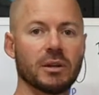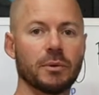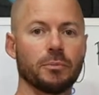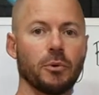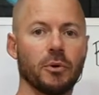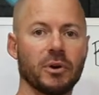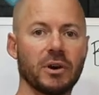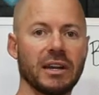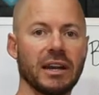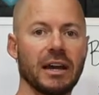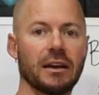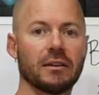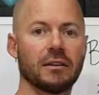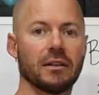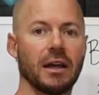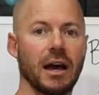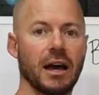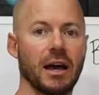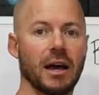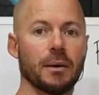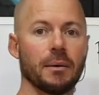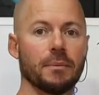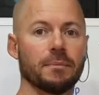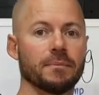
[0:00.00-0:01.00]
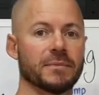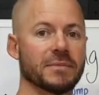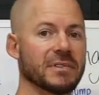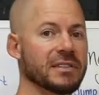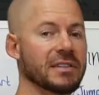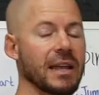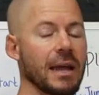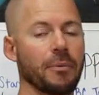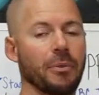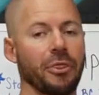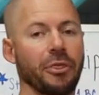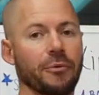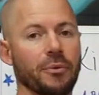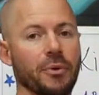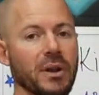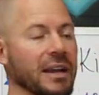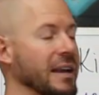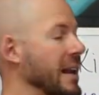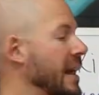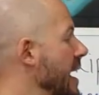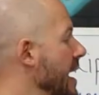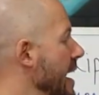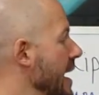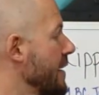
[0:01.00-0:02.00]
to point out step
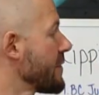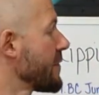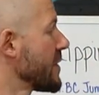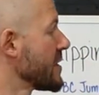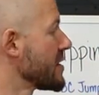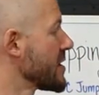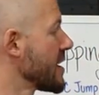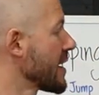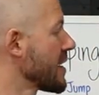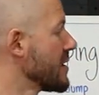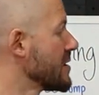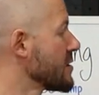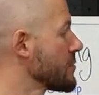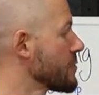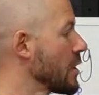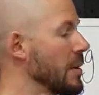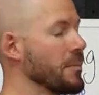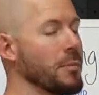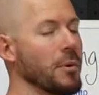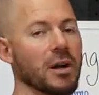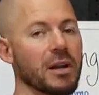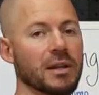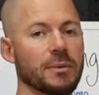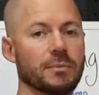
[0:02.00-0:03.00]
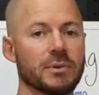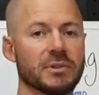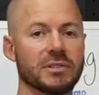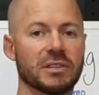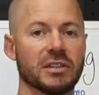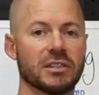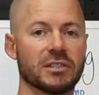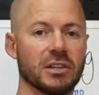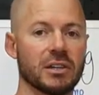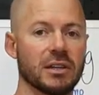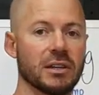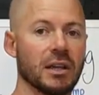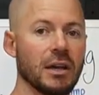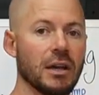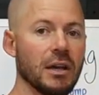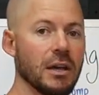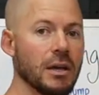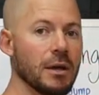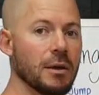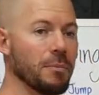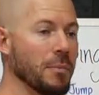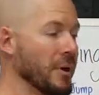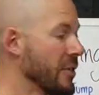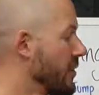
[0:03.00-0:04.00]
3.5, the second straight body position,
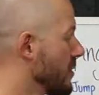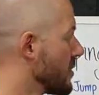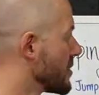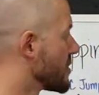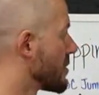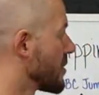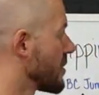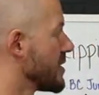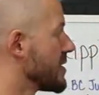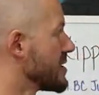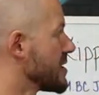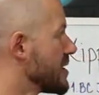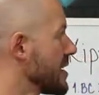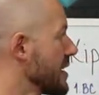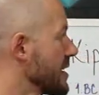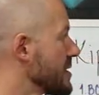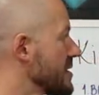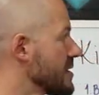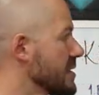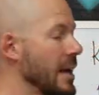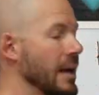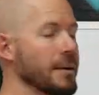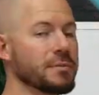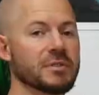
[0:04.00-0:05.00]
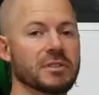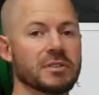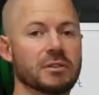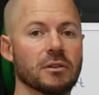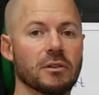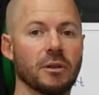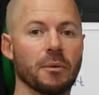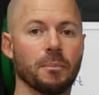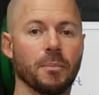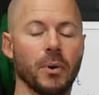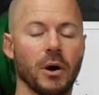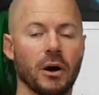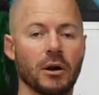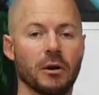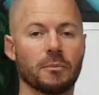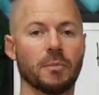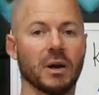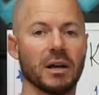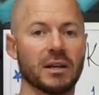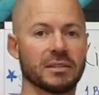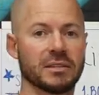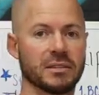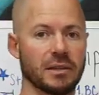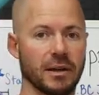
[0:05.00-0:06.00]
but those are the 6 steps to the bar
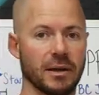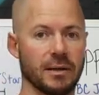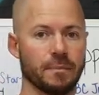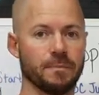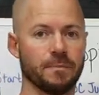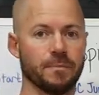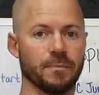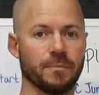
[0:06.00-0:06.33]
muscle up.